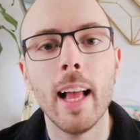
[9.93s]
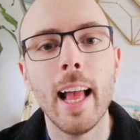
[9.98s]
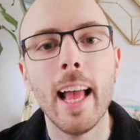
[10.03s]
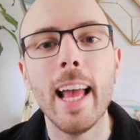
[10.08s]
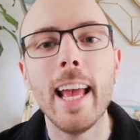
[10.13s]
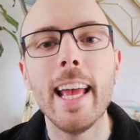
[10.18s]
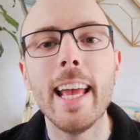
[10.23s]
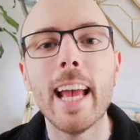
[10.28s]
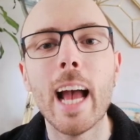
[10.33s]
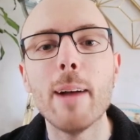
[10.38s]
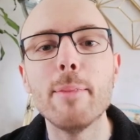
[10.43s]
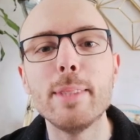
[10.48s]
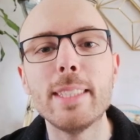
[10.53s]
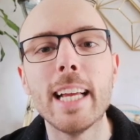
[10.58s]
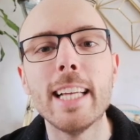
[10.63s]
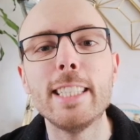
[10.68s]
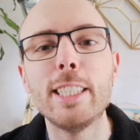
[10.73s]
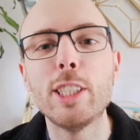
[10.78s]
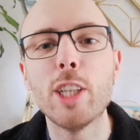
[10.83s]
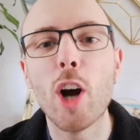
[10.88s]
Hey, I'm
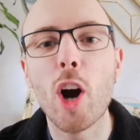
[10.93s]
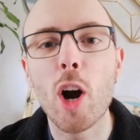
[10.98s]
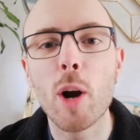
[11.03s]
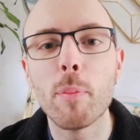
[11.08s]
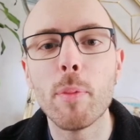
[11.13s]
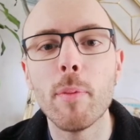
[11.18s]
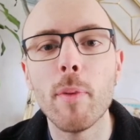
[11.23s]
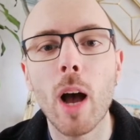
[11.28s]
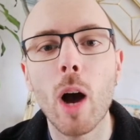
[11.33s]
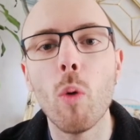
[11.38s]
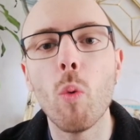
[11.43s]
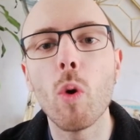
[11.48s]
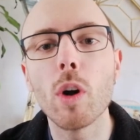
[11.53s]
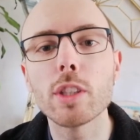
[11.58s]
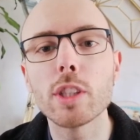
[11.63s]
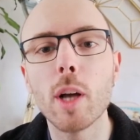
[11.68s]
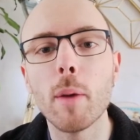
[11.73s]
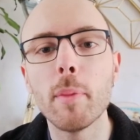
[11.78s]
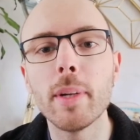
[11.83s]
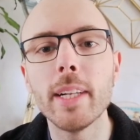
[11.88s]
J.sharpe,
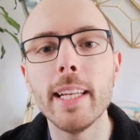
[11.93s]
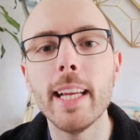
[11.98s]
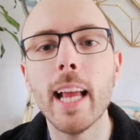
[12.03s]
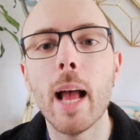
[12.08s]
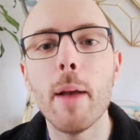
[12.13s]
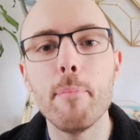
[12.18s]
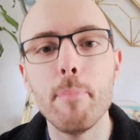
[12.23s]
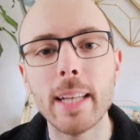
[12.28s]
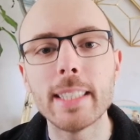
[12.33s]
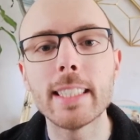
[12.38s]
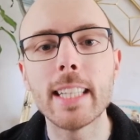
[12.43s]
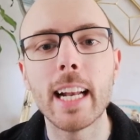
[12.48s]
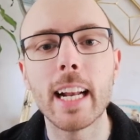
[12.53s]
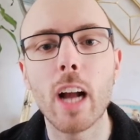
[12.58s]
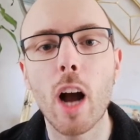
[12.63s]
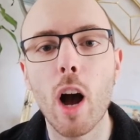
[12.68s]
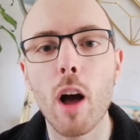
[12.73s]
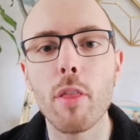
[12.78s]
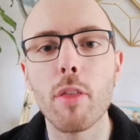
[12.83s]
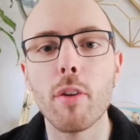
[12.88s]
award nominee and
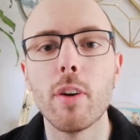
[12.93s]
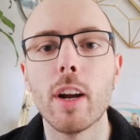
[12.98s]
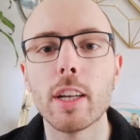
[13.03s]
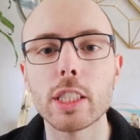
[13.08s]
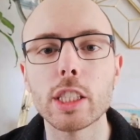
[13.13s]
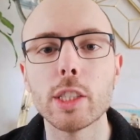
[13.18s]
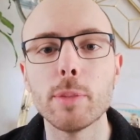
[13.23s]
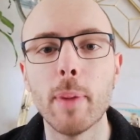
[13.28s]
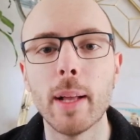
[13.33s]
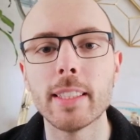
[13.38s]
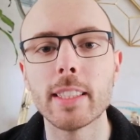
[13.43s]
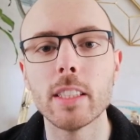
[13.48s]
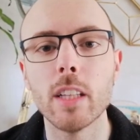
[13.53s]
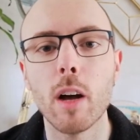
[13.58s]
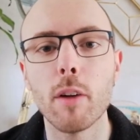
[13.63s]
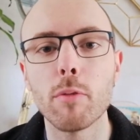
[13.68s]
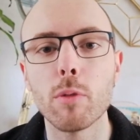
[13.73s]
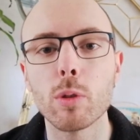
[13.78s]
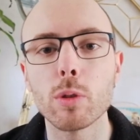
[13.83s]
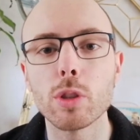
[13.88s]
best-selling author of suspense
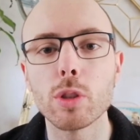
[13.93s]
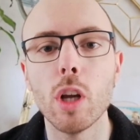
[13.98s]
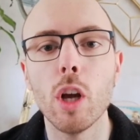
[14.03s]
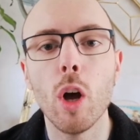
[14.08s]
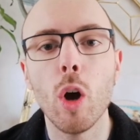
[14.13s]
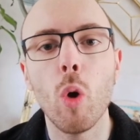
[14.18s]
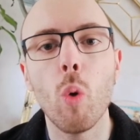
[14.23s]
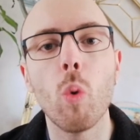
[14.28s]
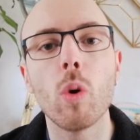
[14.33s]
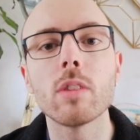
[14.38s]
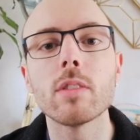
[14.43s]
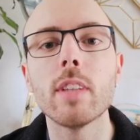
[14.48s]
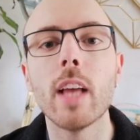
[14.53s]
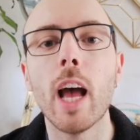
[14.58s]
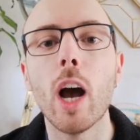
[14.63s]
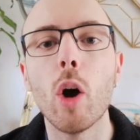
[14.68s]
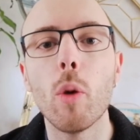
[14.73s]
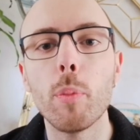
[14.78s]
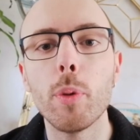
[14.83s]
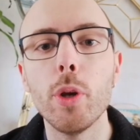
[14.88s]
novels who want to
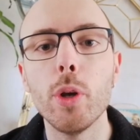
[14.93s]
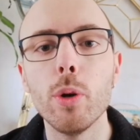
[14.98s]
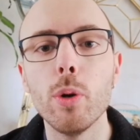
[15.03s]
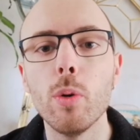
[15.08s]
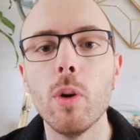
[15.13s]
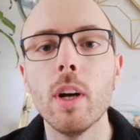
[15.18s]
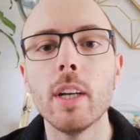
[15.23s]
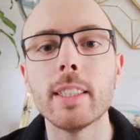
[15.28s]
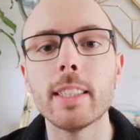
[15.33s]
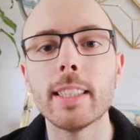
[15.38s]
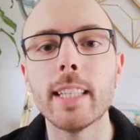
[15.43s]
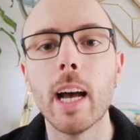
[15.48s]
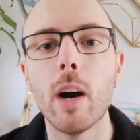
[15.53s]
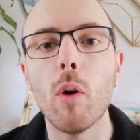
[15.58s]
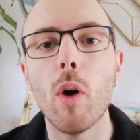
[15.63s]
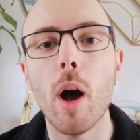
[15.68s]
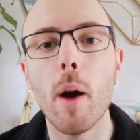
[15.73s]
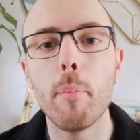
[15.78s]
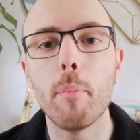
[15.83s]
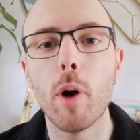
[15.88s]
help you
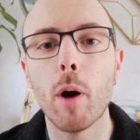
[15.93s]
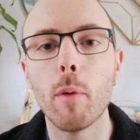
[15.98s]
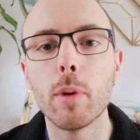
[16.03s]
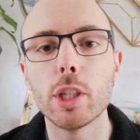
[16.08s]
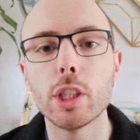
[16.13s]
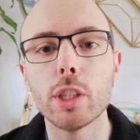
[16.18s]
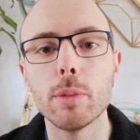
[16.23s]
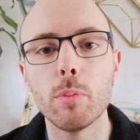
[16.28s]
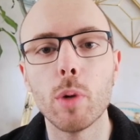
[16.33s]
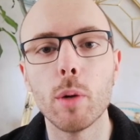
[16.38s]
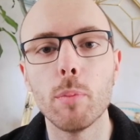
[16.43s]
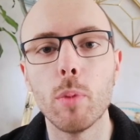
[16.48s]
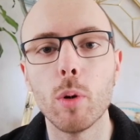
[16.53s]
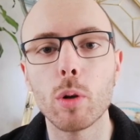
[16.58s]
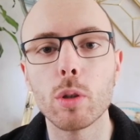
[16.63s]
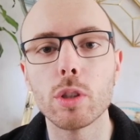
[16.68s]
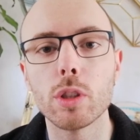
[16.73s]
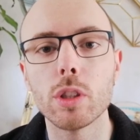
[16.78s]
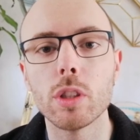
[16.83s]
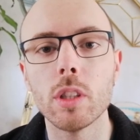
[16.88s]
sell and publish more
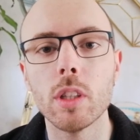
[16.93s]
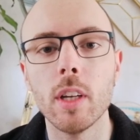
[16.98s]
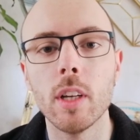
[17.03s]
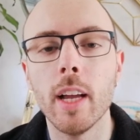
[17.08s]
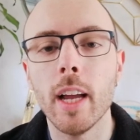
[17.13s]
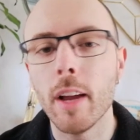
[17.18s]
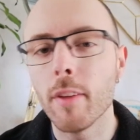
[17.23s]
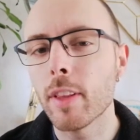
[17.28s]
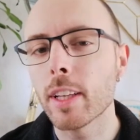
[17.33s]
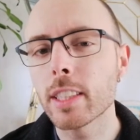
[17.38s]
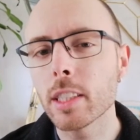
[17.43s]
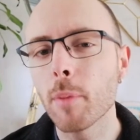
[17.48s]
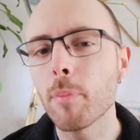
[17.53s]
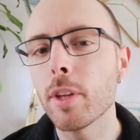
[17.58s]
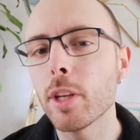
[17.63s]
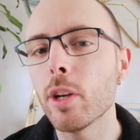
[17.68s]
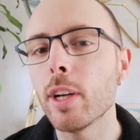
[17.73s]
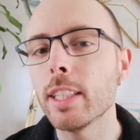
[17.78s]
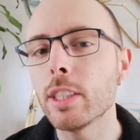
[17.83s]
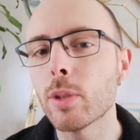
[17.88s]
books. If there's
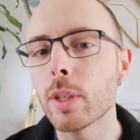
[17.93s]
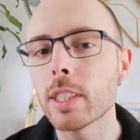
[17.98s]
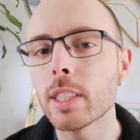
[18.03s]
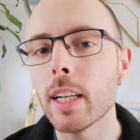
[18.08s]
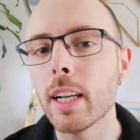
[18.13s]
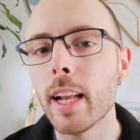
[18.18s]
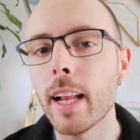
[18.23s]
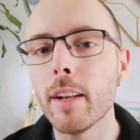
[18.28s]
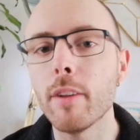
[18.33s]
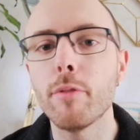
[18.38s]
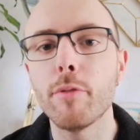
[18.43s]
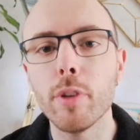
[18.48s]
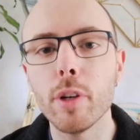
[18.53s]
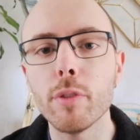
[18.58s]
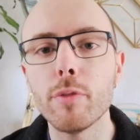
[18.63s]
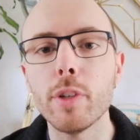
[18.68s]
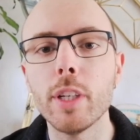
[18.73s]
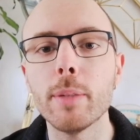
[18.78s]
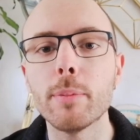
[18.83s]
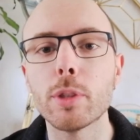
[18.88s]
something you're interested in, feel
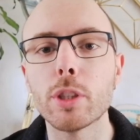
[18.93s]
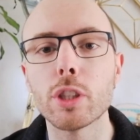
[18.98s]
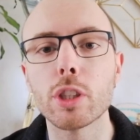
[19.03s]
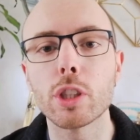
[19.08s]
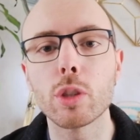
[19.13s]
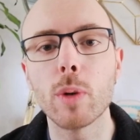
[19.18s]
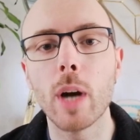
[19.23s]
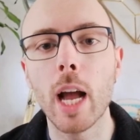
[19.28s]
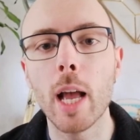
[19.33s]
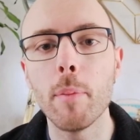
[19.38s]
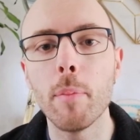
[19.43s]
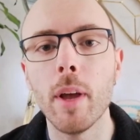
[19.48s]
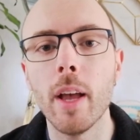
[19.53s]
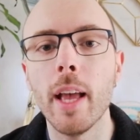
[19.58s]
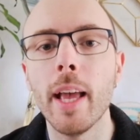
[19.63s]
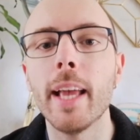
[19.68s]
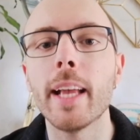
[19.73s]
free to subscribe.